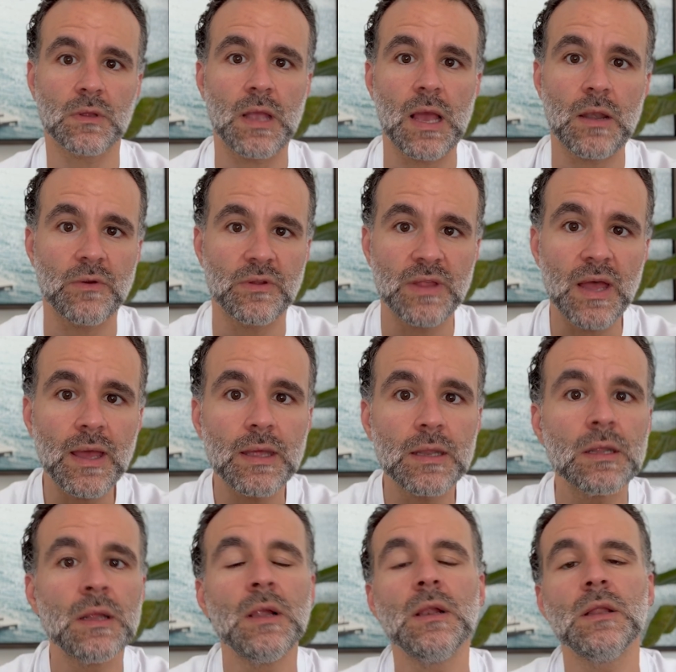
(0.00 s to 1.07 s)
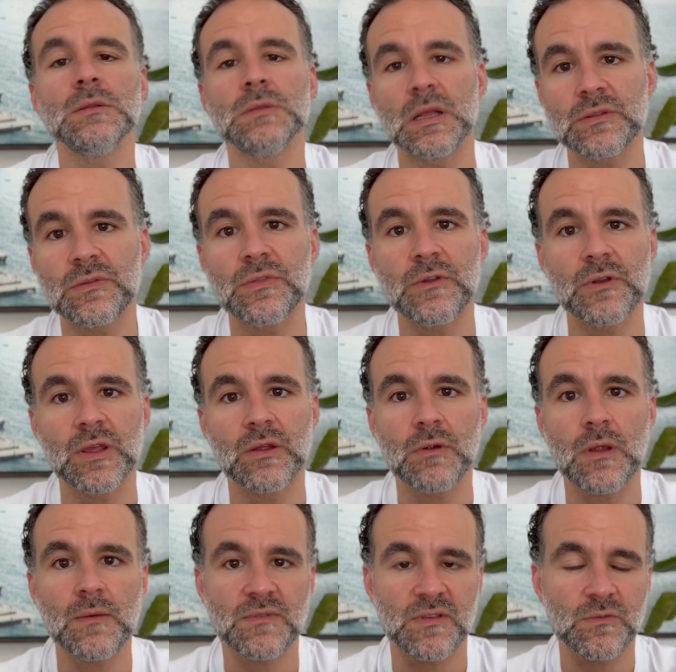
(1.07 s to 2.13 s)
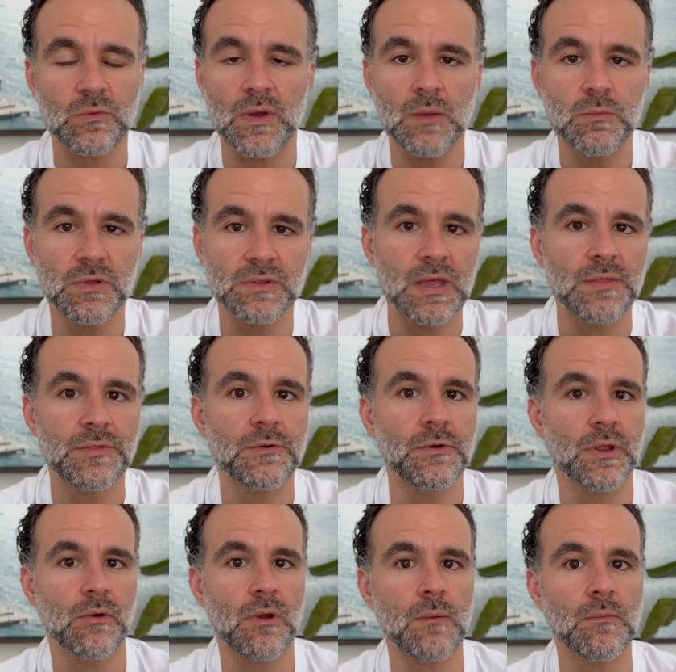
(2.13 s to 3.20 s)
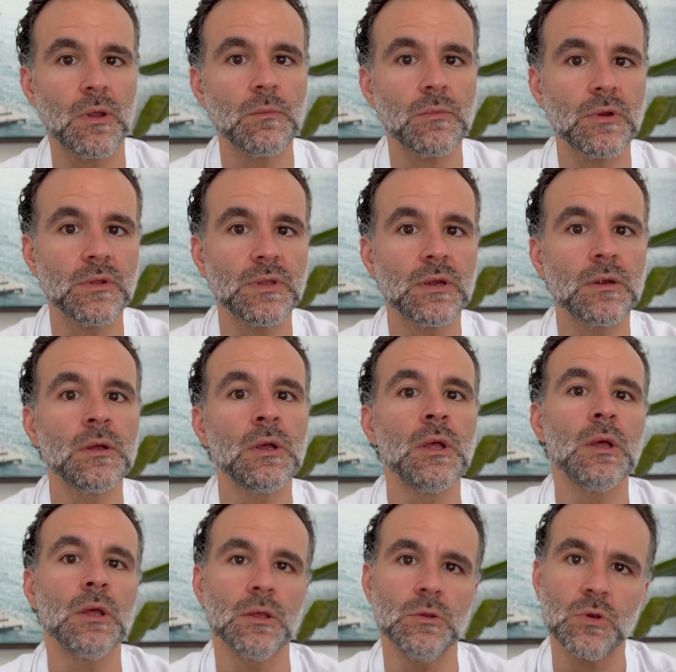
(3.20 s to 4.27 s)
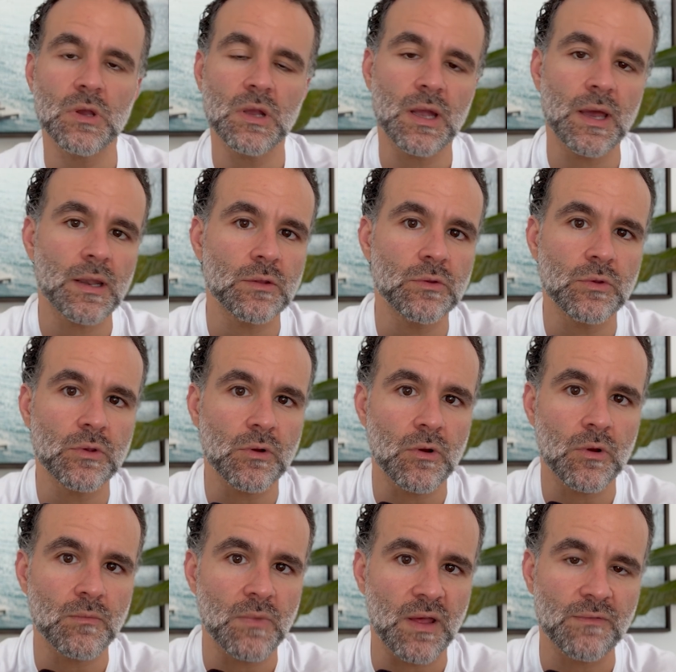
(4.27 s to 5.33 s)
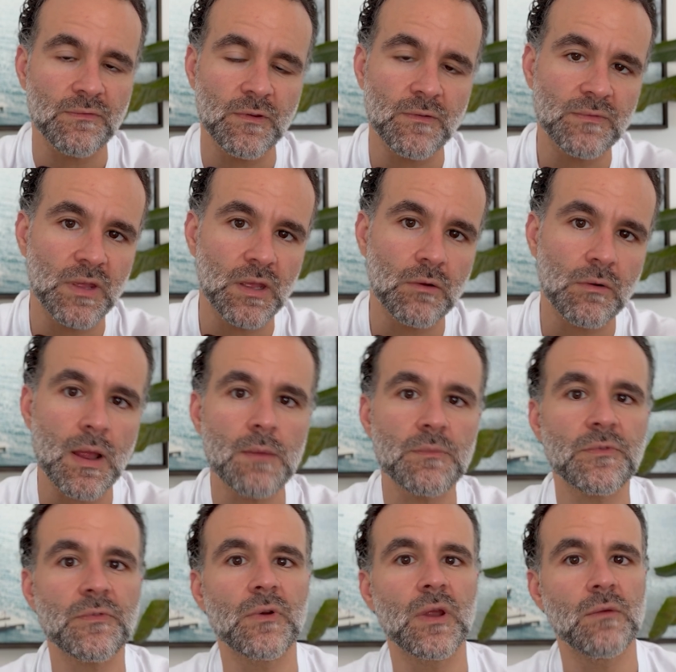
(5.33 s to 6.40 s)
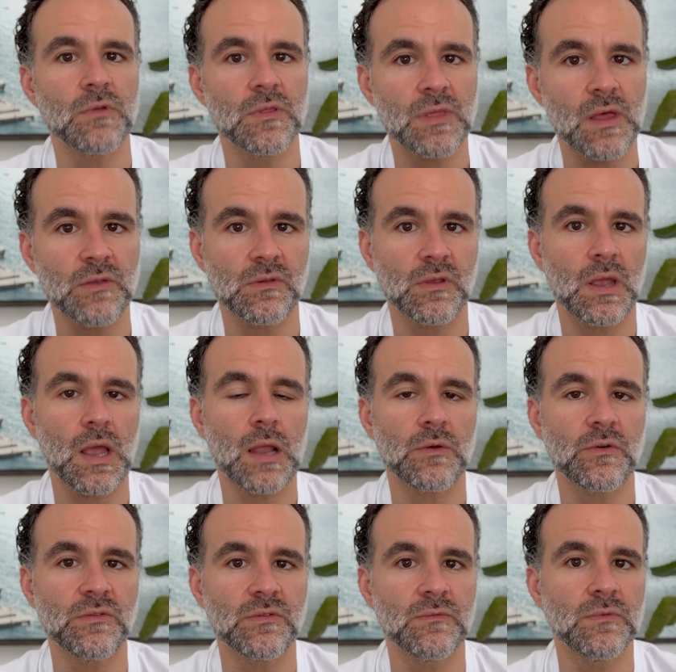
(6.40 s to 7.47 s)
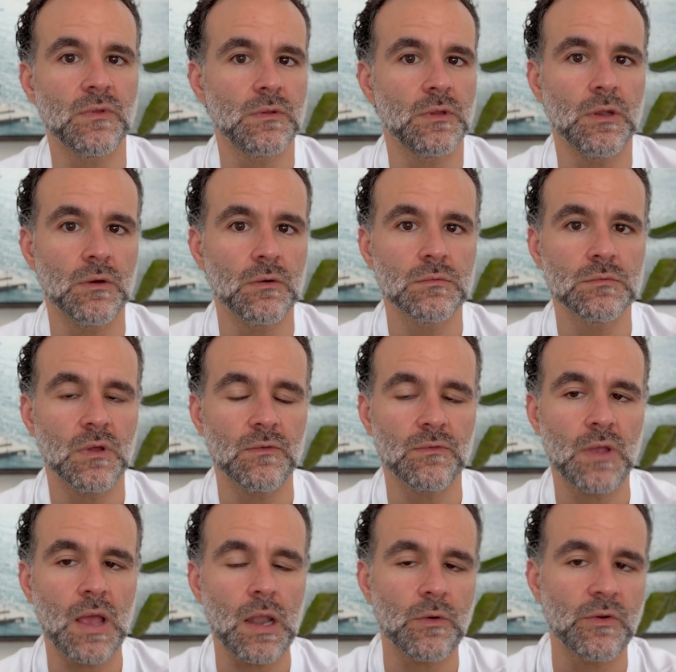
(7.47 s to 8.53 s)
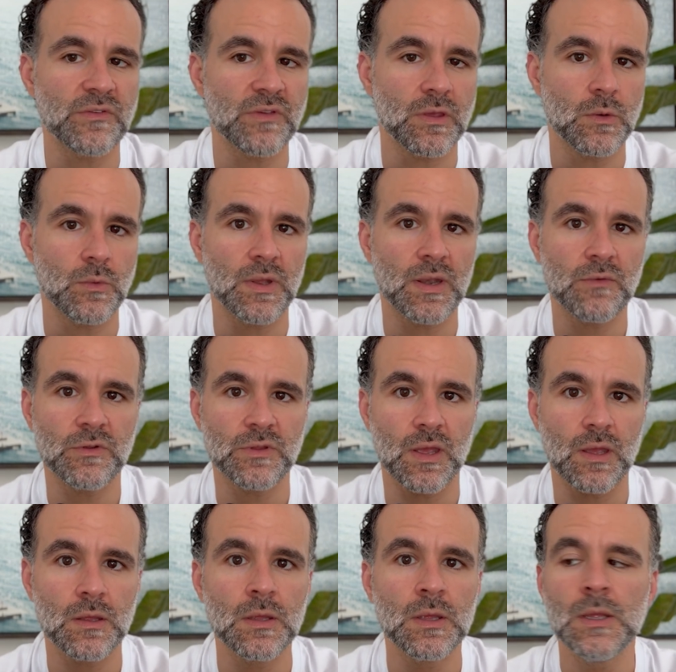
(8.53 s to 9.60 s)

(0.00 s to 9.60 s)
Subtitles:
calorie diet, that's 30 grams. That's why I put that 30 gram number in there. You can kind of do your own math. 15 grams for every 1,000 calories of calories that you eat every day.